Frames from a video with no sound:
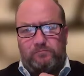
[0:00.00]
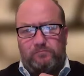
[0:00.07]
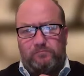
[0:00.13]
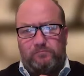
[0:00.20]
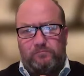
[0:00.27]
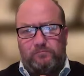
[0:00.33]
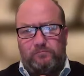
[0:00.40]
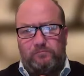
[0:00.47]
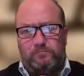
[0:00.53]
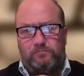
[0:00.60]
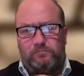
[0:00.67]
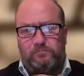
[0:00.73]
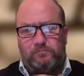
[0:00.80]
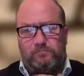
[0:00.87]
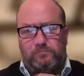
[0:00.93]

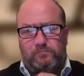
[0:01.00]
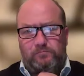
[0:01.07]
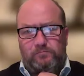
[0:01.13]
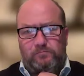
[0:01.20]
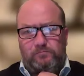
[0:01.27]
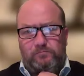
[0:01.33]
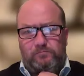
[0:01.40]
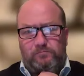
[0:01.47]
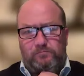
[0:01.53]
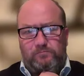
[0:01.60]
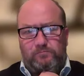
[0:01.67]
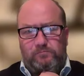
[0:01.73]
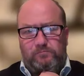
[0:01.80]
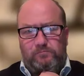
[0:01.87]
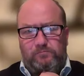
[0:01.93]

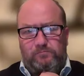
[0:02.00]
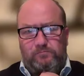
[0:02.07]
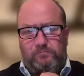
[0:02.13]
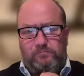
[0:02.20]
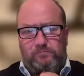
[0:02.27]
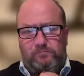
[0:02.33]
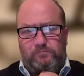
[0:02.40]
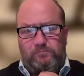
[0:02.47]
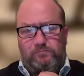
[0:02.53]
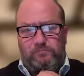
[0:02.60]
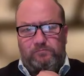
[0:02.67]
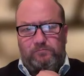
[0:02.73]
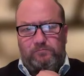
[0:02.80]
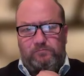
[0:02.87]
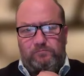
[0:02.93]

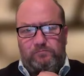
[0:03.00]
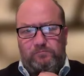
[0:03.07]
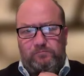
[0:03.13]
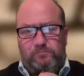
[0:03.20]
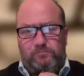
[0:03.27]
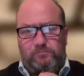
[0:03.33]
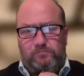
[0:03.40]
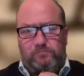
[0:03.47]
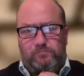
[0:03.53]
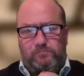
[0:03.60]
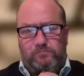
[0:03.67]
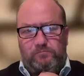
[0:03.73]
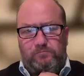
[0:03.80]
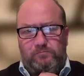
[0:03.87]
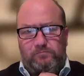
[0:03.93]

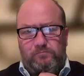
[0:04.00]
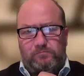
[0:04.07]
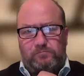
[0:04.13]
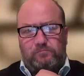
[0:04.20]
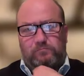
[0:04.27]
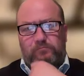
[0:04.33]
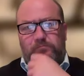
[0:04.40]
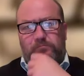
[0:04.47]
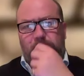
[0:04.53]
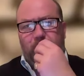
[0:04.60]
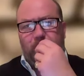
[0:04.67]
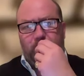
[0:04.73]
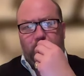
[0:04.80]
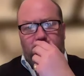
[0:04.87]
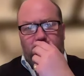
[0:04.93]

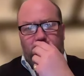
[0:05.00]
The person shown says nothing.